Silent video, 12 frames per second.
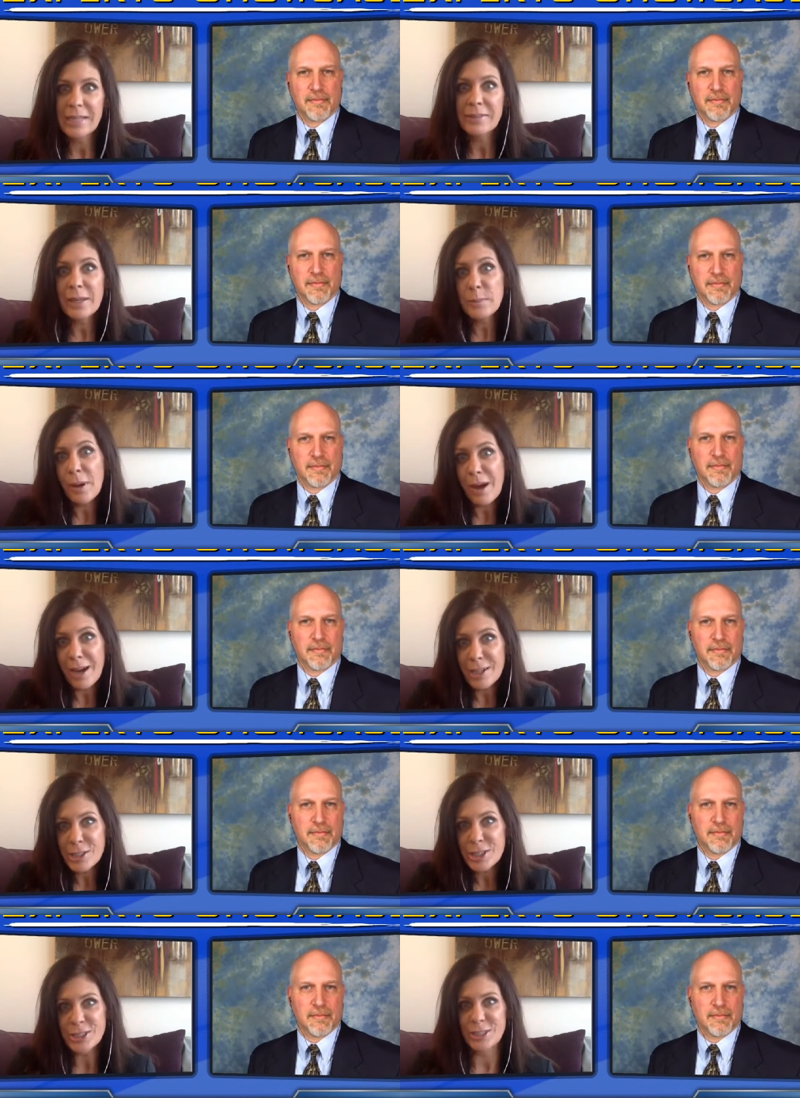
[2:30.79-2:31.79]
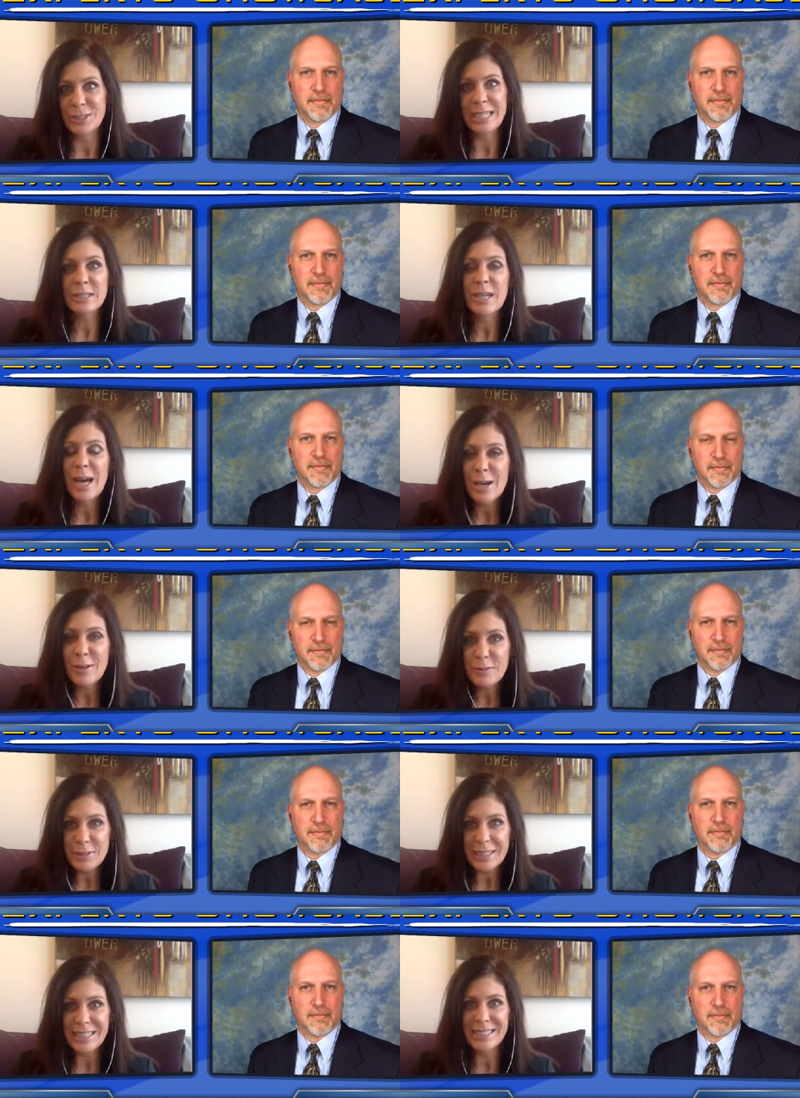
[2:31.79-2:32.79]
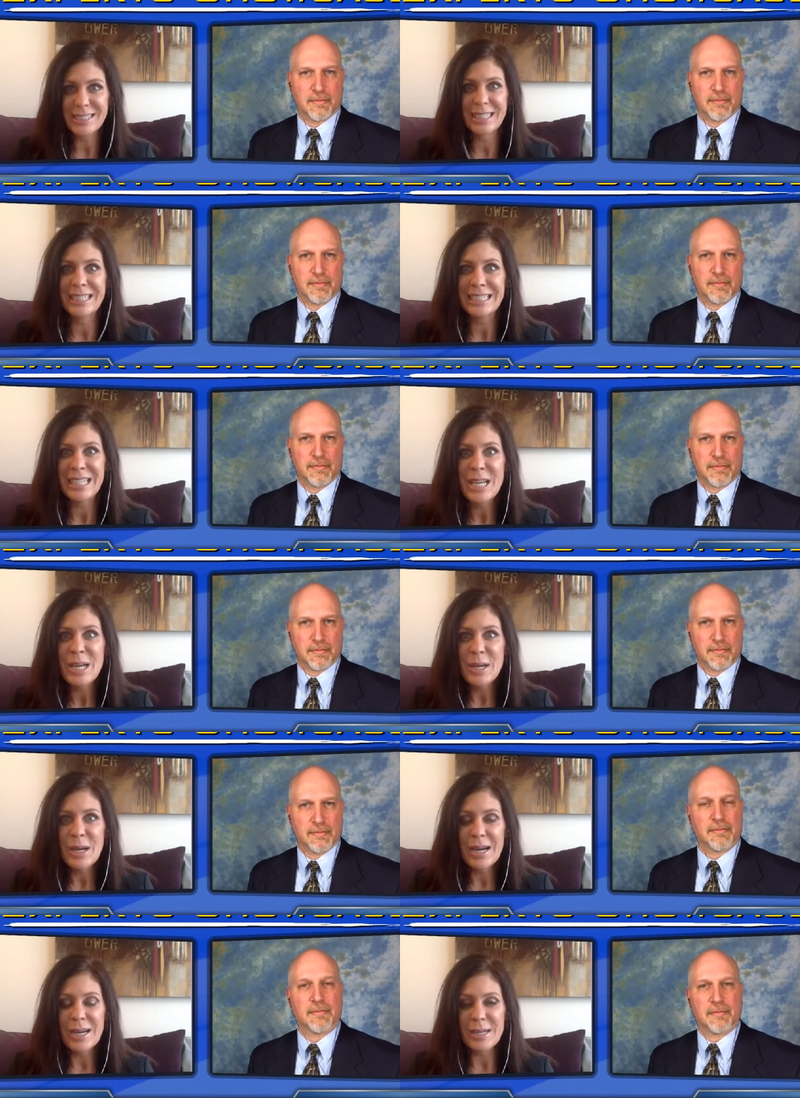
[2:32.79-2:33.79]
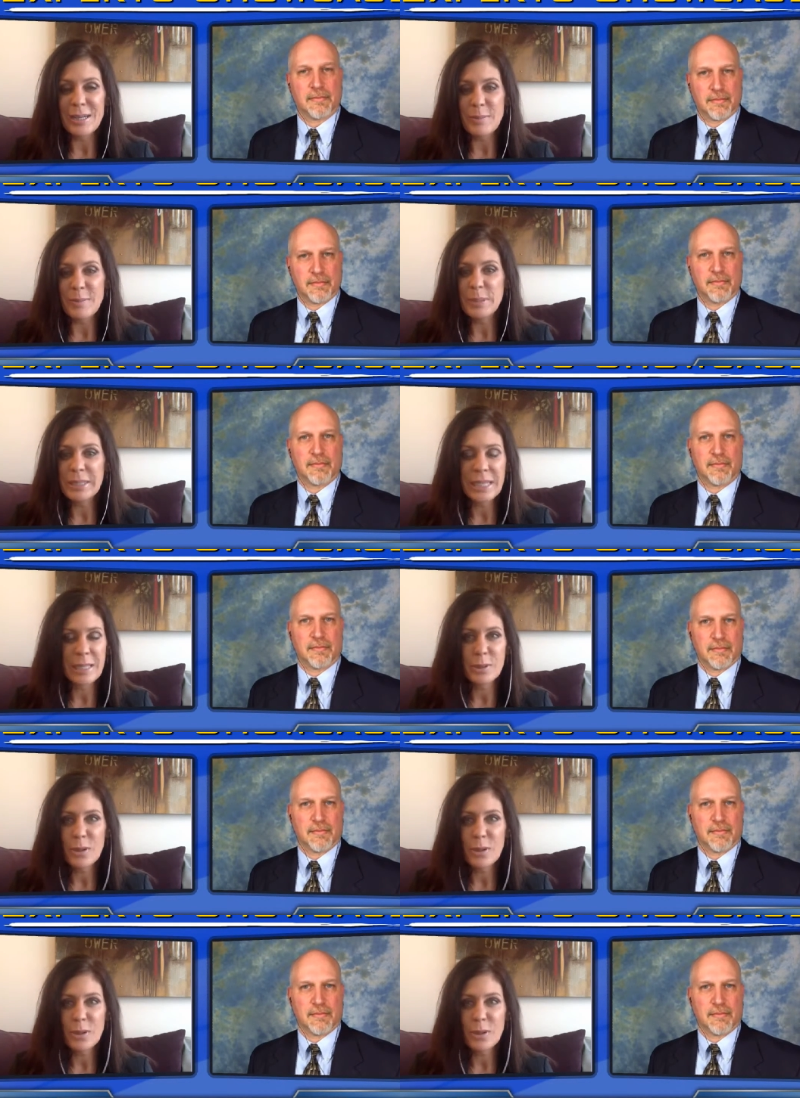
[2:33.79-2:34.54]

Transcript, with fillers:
Speaker 1: And then posture and mm-hmm. confidence mm-hmm. and um, being